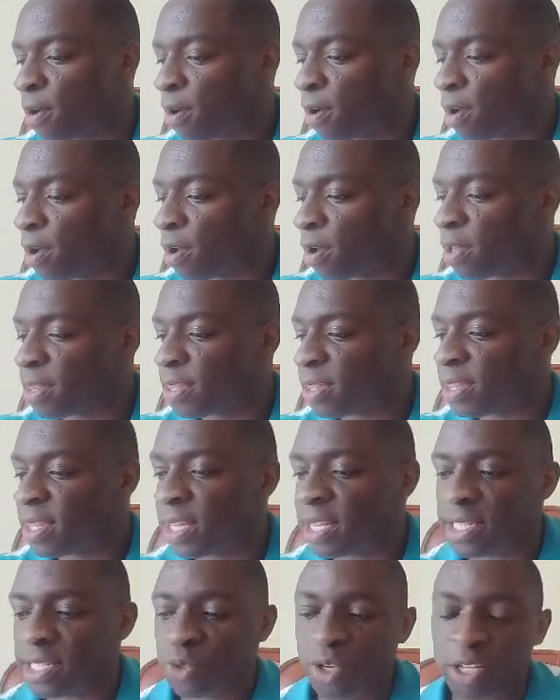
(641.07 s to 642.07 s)
the
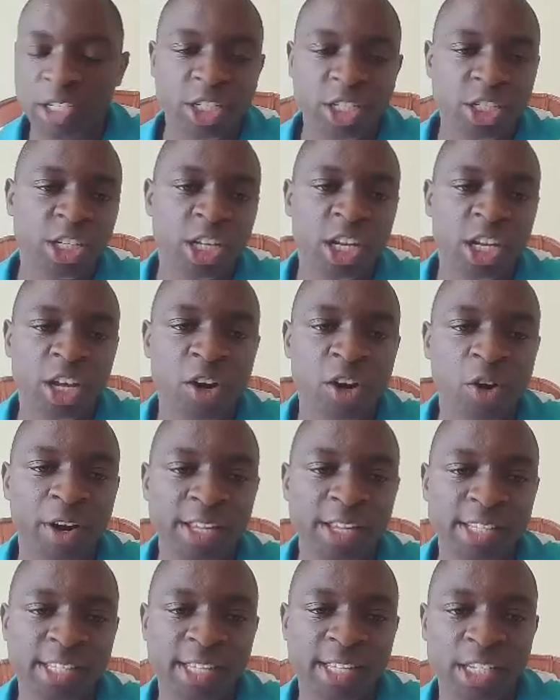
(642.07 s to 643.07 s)
20 shilling coins that
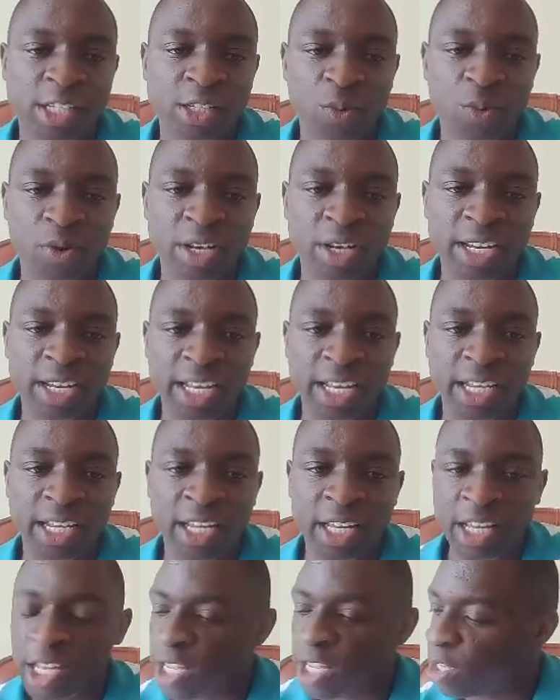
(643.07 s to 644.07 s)
you would need.
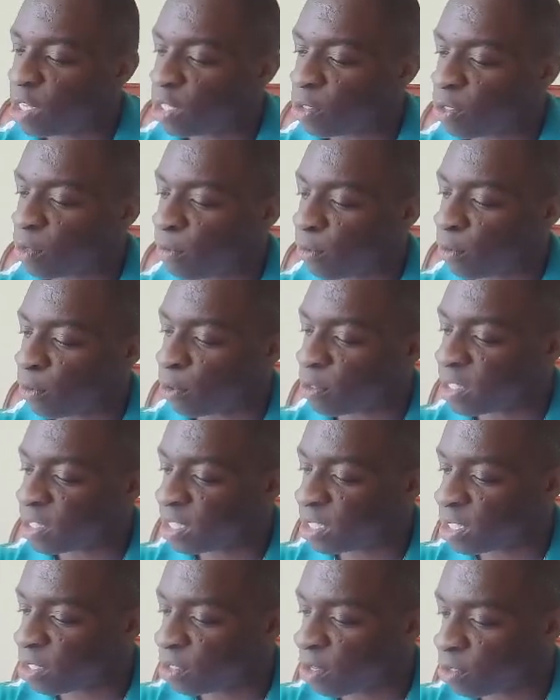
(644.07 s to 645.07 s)
So of course this is going
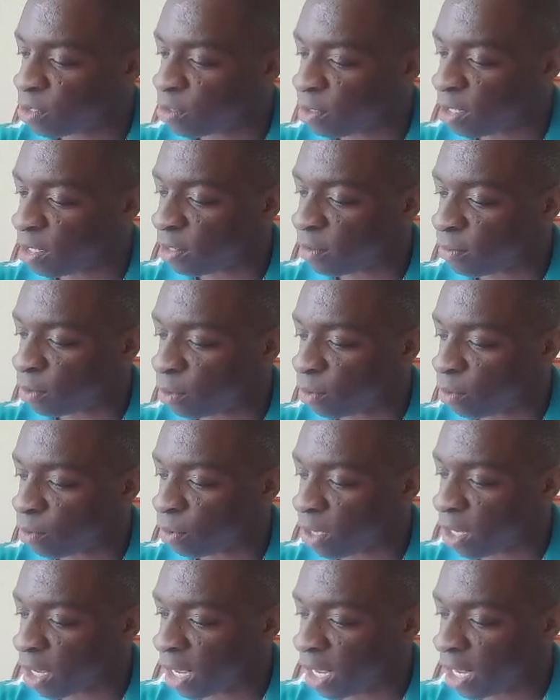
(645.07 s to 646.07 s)
to give you
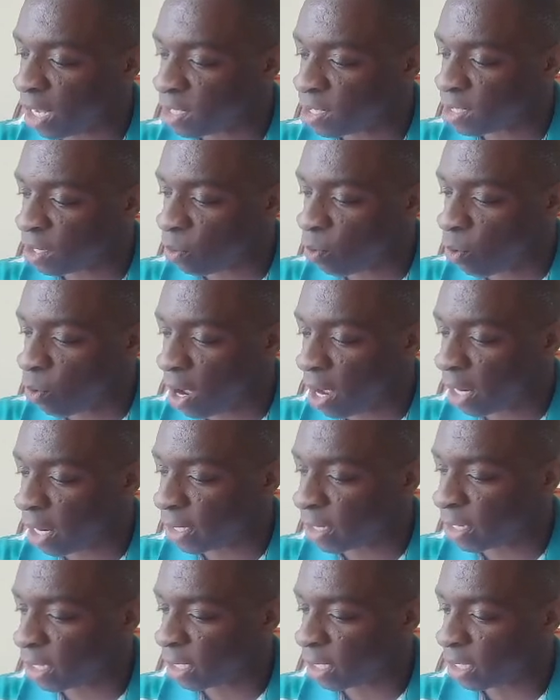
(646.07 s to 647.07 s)

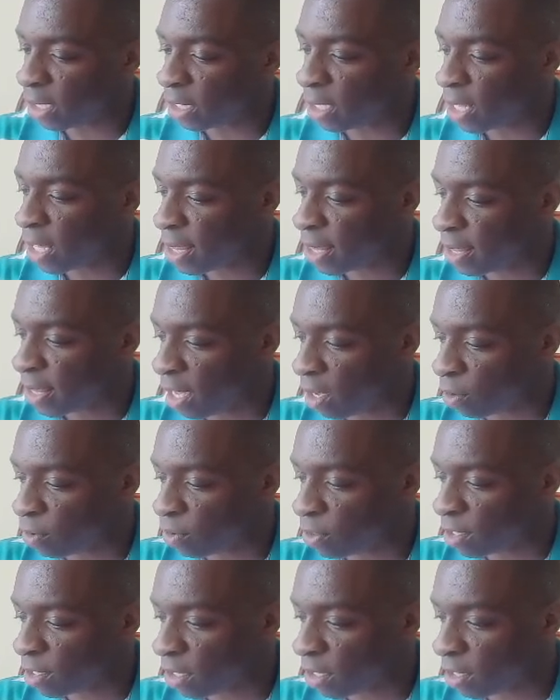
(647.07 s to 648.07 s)

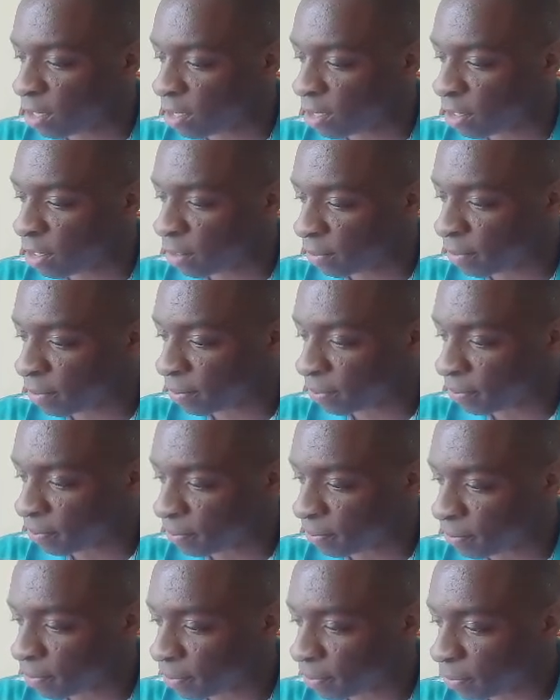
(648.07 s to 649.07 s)
81,000
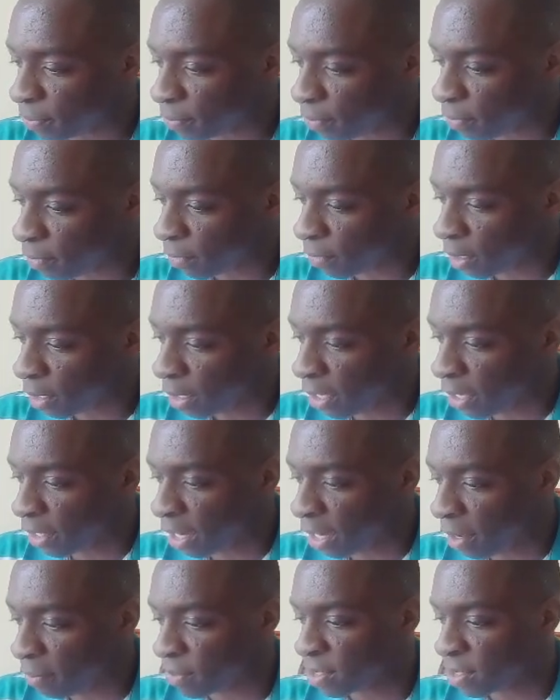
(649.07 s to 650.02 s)
grams.